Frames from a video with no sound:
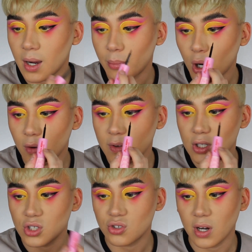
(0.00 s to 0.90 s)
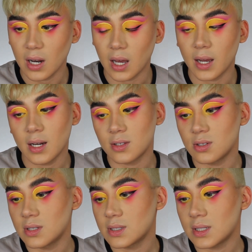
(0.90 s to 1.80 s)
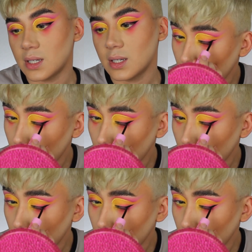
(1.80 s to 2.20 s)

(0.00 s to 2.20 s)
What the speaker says: a perfect straight line, as you can see.